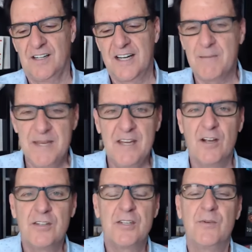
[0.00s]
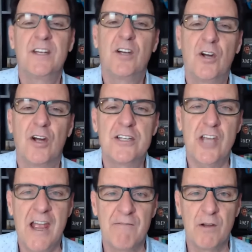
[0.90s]
and i'm here to encourage
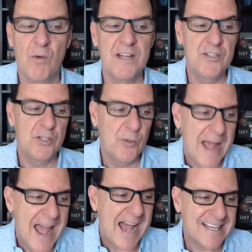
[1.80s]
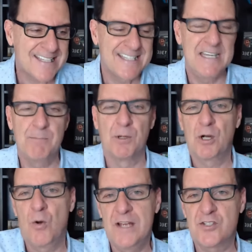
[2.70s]
everyone to ask deeper
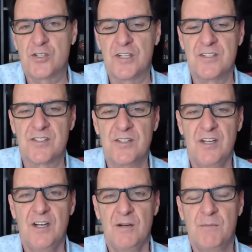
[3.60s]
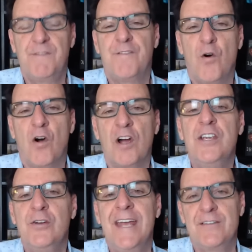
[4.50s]
questions before
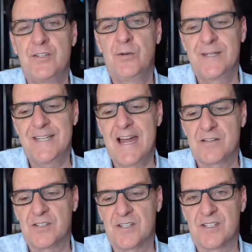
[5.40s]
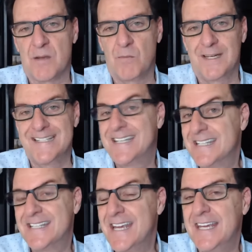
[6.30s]
you get too attached to someone is
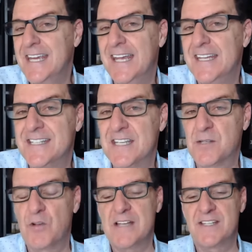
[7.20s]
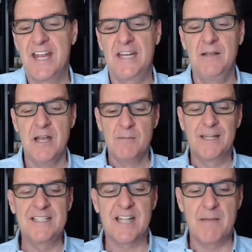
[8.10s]
this sinking in is this resonating
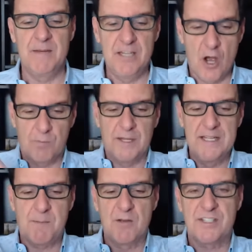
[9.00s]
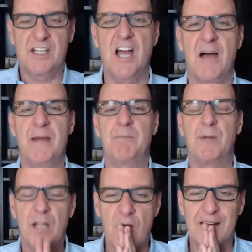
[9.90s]
please let me know please post a comment
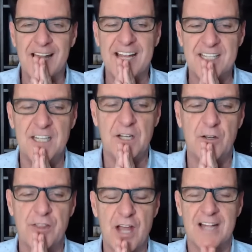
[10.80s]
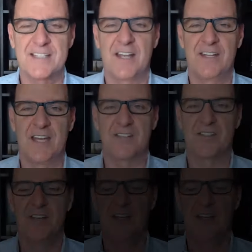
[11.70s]
below i'd like to hear your thoughts on this